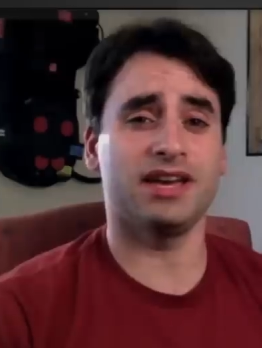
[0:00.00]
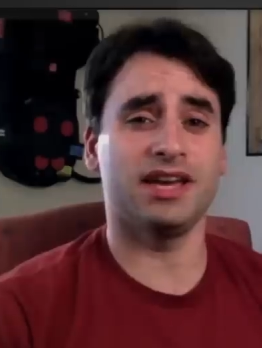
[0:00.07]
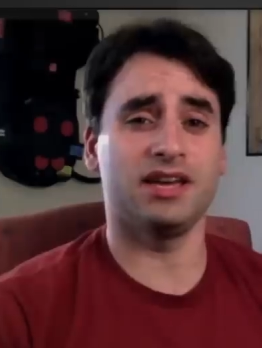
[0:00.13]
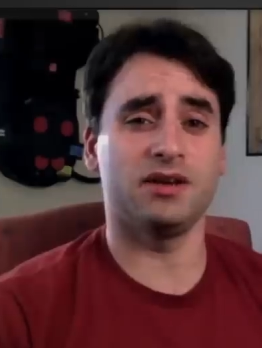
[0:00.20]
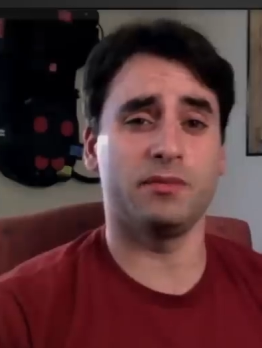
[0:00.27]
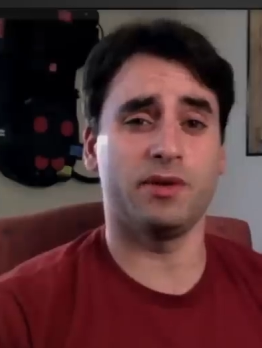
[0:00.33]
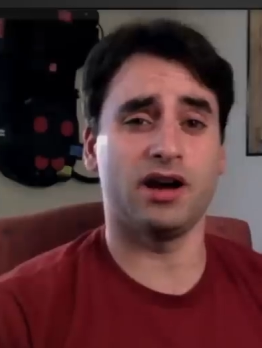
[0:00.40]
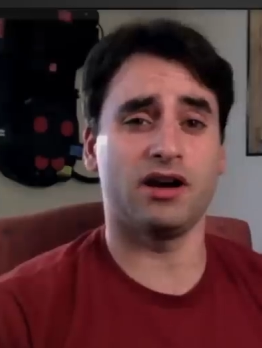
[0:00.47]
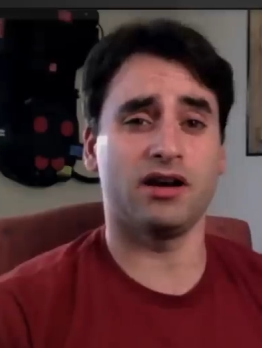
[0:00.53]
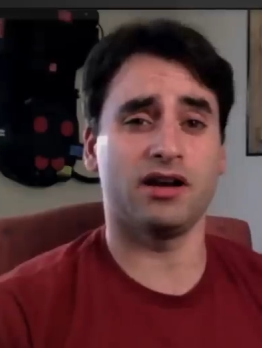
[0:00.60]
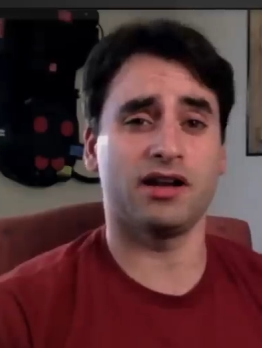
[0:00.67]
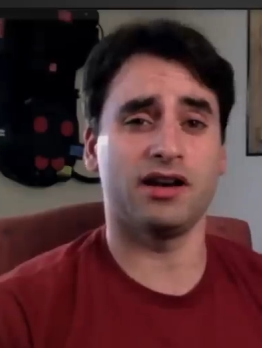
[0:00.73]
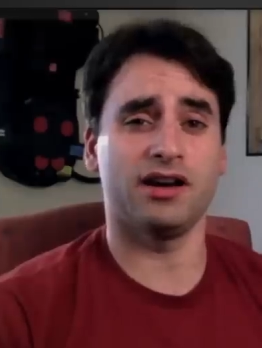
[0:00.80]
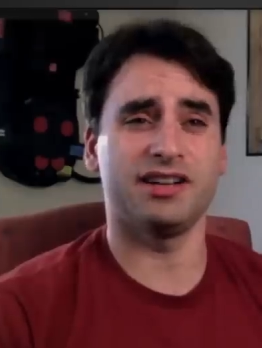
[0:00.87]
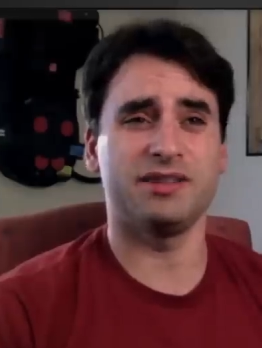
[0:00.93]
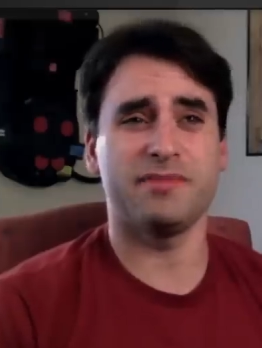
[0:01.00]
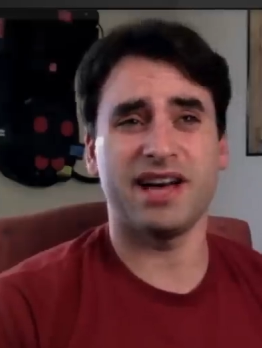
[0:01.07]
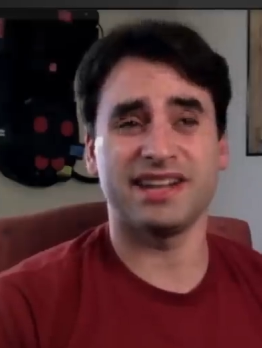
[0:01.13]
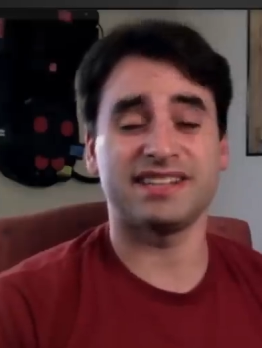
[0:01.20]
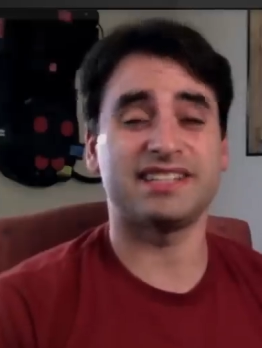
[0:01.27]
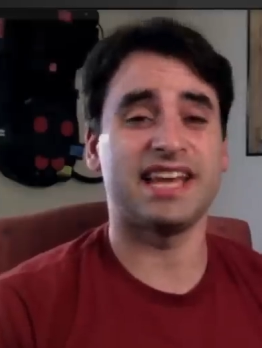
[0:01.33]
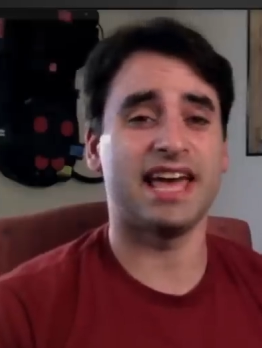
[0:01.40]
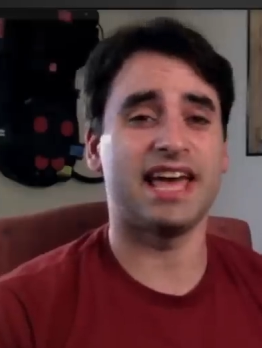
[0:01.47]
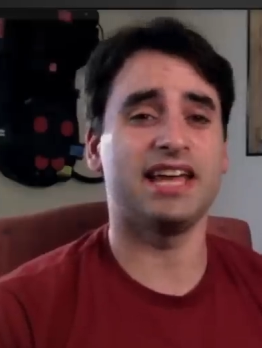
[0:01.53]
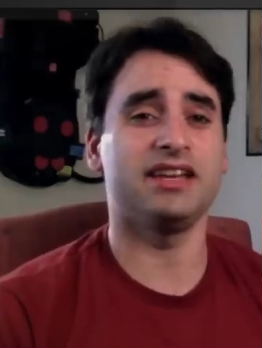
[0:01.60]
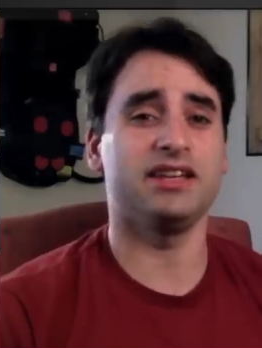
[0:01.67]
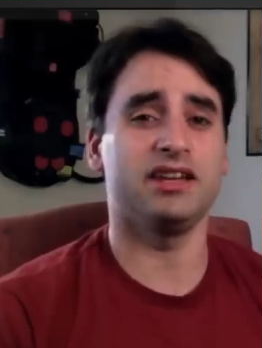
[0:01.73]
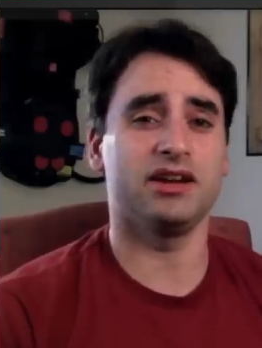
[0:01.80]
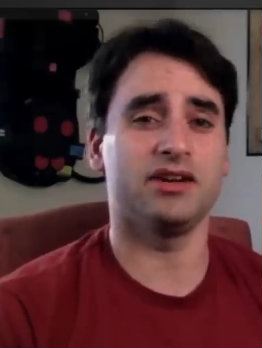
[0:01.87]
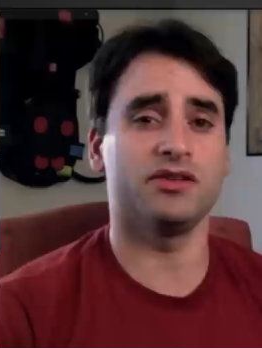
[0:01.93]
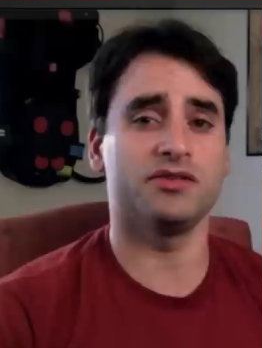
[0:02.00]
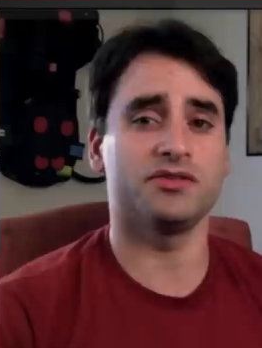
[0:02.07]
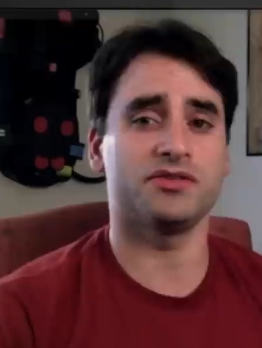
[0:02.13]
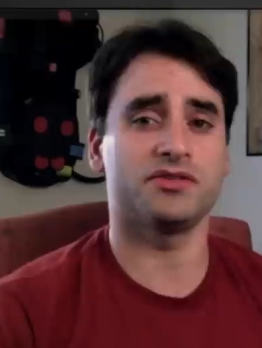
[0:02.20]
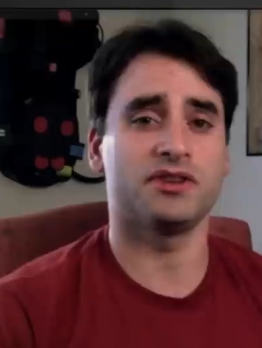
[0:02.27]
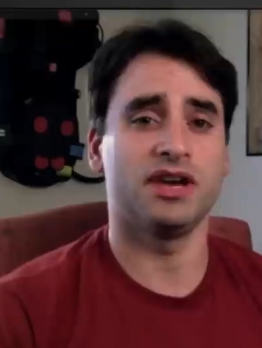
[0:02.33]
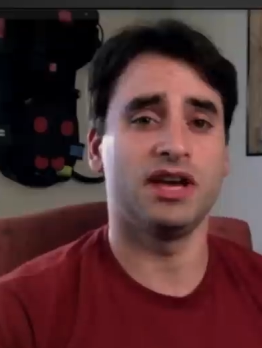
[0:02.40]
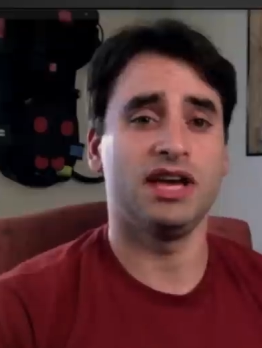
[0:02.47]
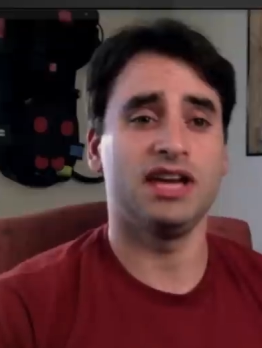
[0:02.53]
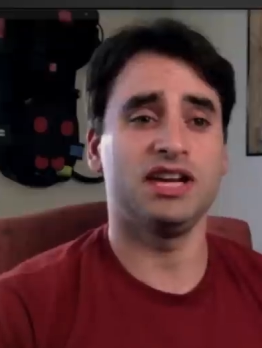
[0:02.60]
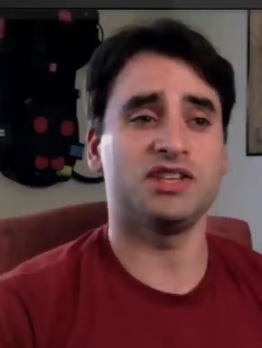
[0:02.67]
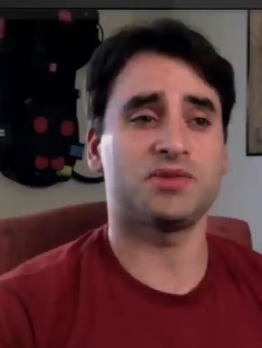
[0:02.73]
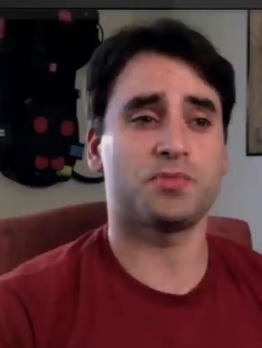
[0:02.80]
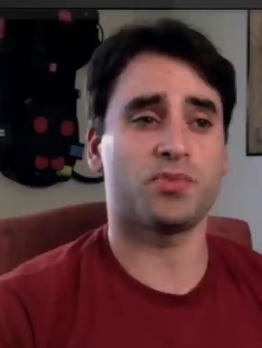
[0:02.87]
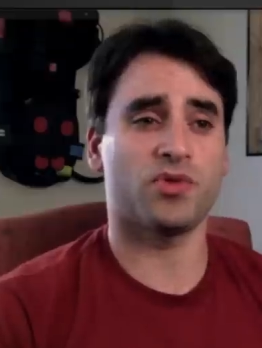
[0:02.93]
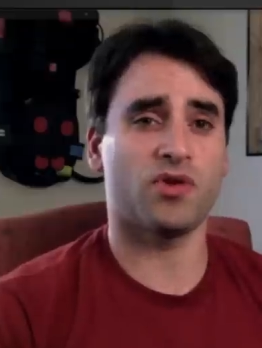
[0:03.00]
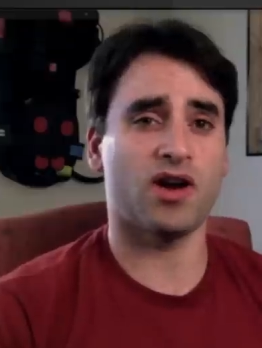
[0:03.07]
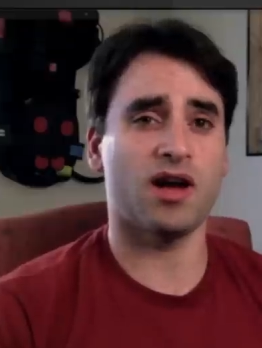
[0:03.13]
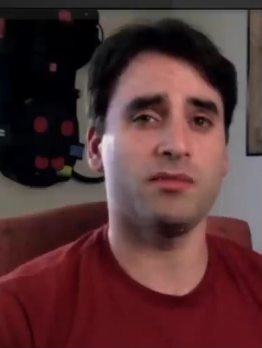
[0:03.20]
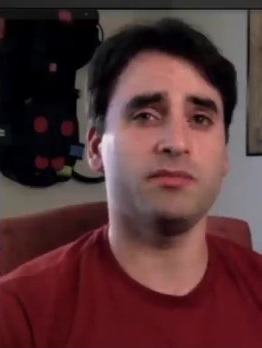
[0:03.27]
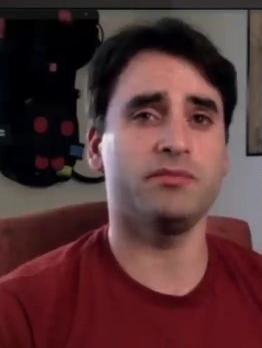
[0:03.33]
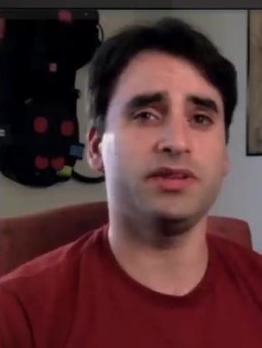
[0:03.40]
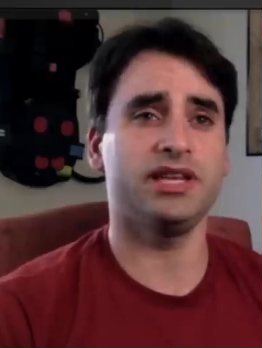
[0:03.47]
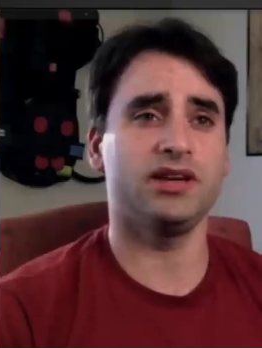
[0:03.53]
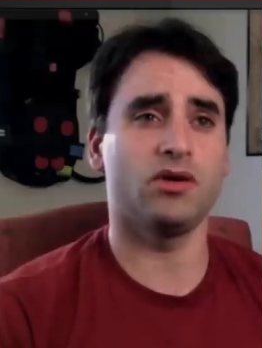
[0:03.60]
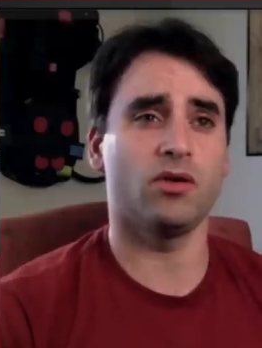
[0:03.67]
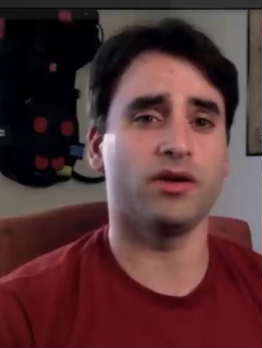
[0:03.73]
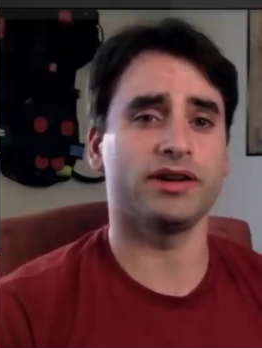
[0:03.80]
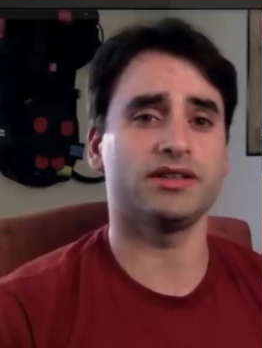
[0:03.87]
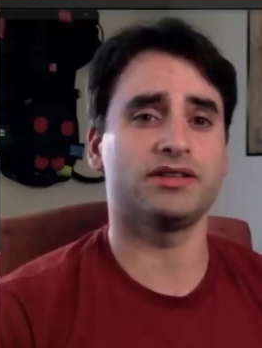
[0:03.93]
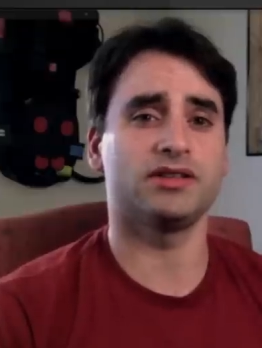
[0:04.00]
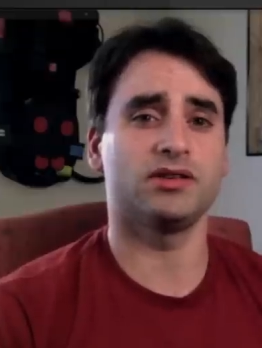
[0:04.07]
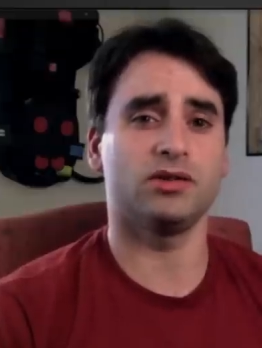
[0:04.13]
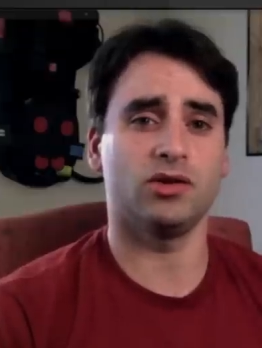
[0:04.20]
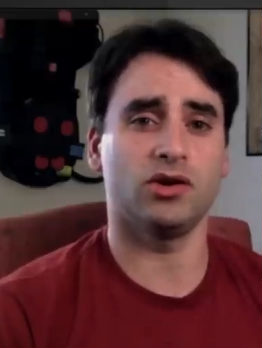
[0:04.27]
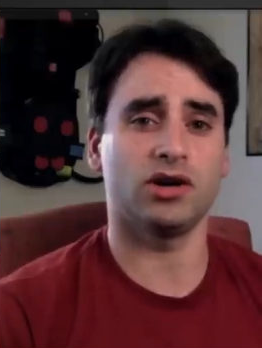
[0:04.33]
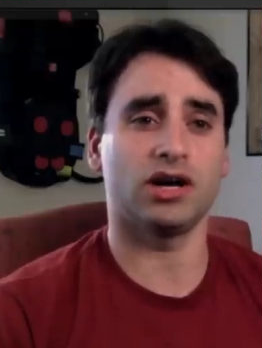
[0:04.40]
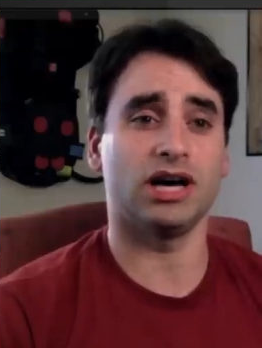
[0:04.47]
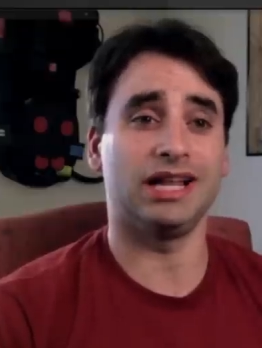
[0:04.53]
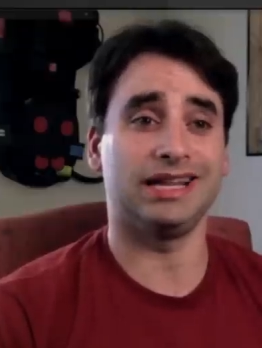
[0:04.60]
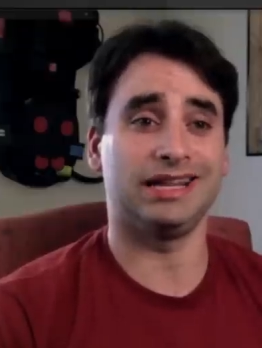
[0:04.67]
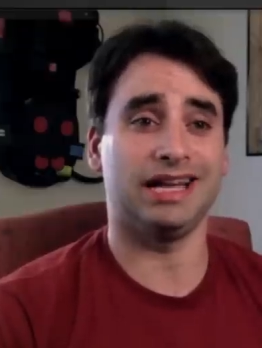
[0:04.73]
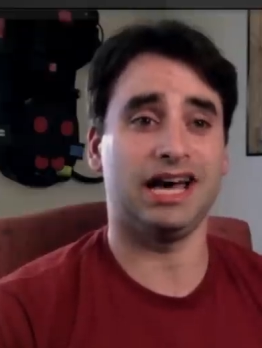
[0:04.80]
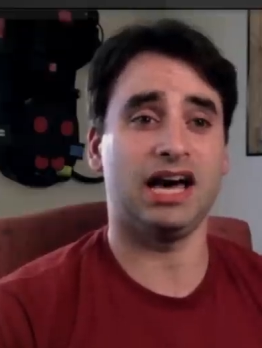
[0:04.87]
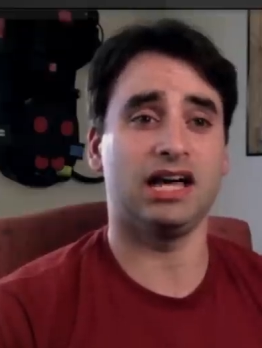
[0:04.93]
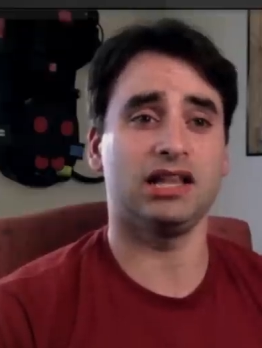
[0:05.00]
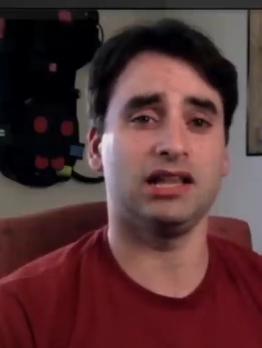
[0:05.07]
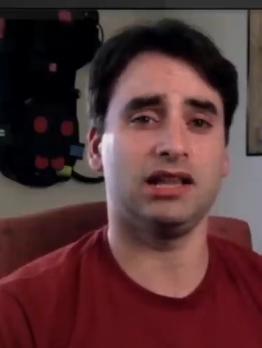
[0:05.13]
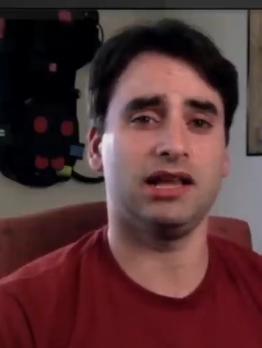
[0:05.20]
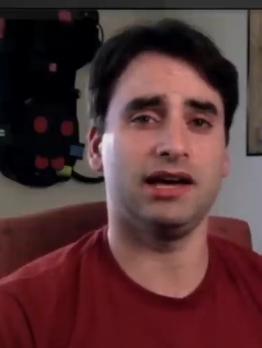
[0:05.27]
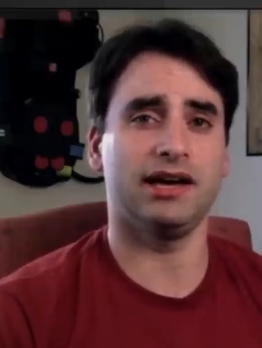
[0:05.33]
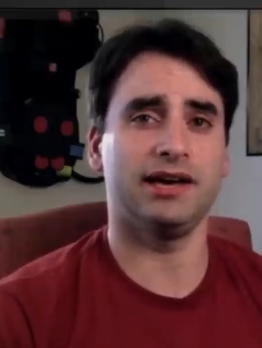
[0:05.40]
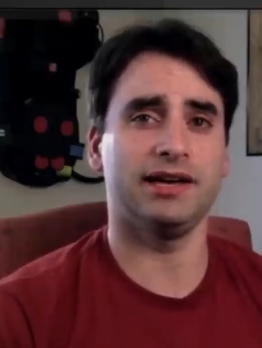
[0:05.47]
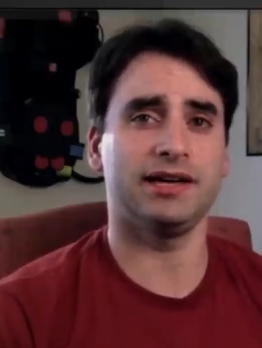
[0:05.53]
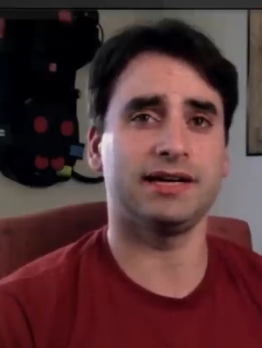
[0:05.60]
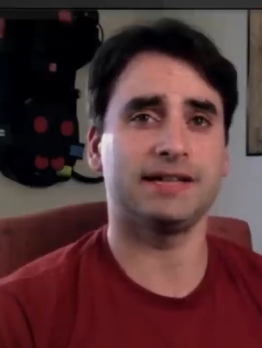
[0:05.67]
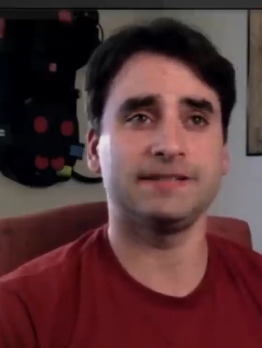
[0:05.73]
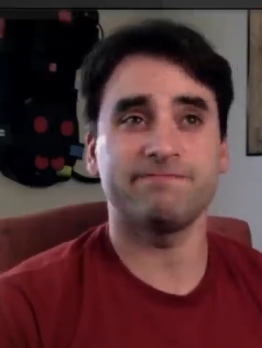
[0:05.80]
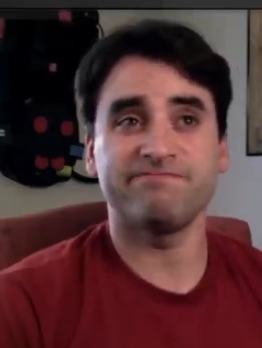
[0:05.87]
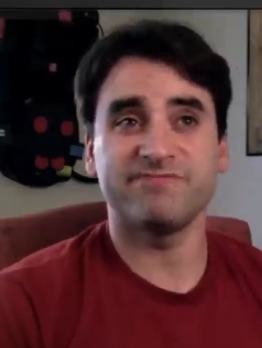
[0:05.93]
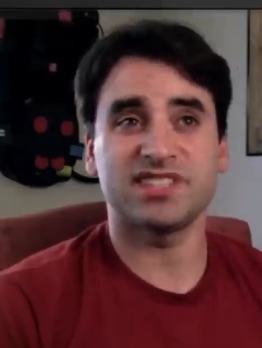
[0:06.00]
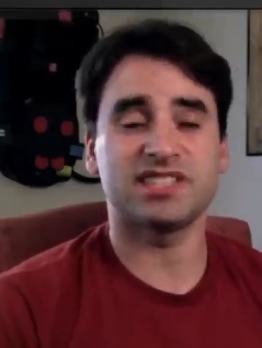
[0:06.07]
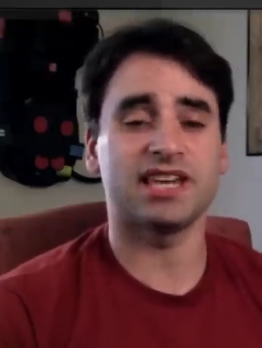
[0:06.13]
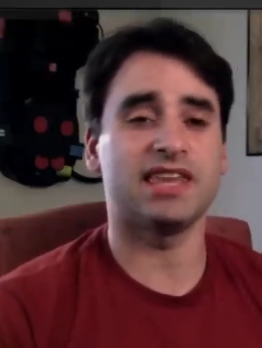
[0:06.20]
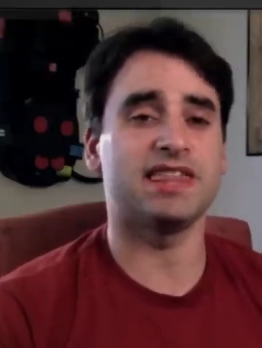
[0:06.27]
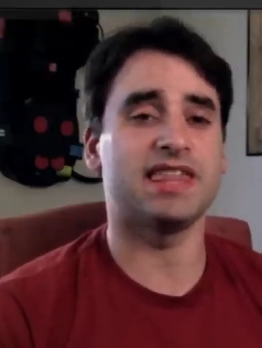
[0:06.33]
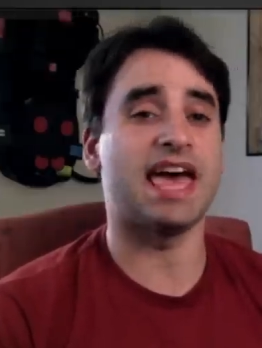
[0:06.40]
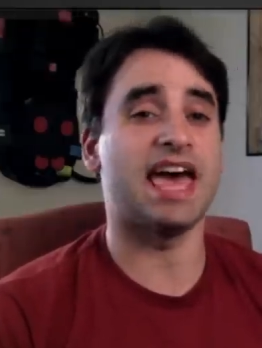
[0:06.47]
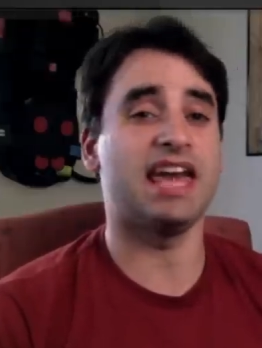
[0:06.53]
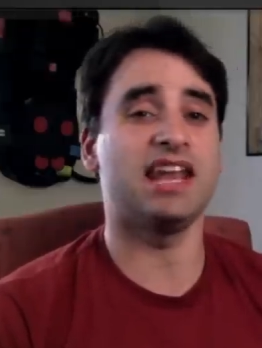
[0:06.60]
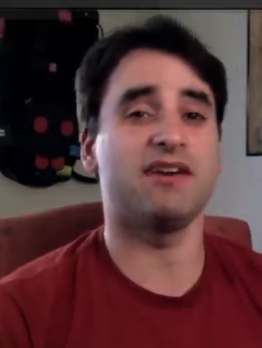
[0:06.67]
in America in about ten years is probably going to look a lot like, say, the N